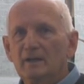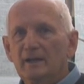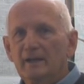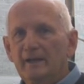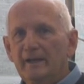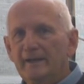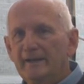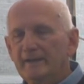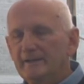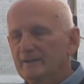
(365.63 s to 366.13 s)

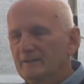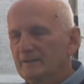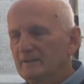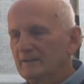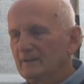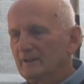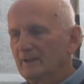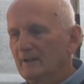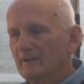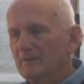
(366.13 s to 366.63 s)
and
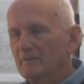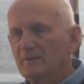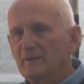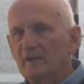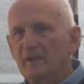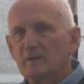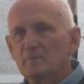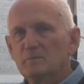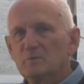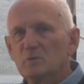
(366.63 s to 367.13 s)

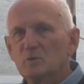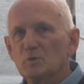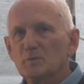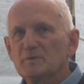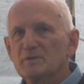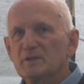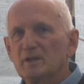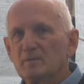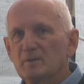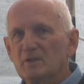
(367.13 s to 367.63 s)
they absorb
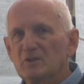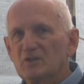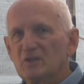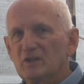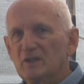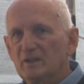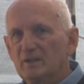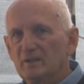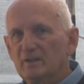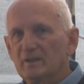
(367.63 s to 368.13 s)
so much
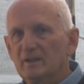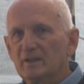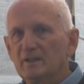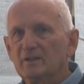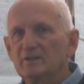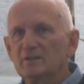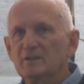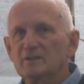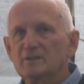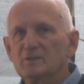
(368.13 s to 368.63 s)
heat and they
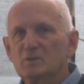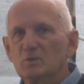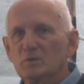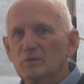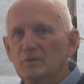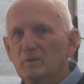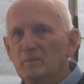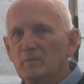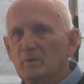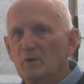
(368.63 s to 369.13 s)
can
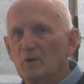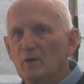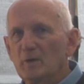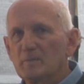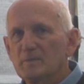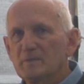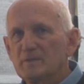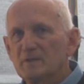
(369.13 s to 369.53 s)
distort the pipes.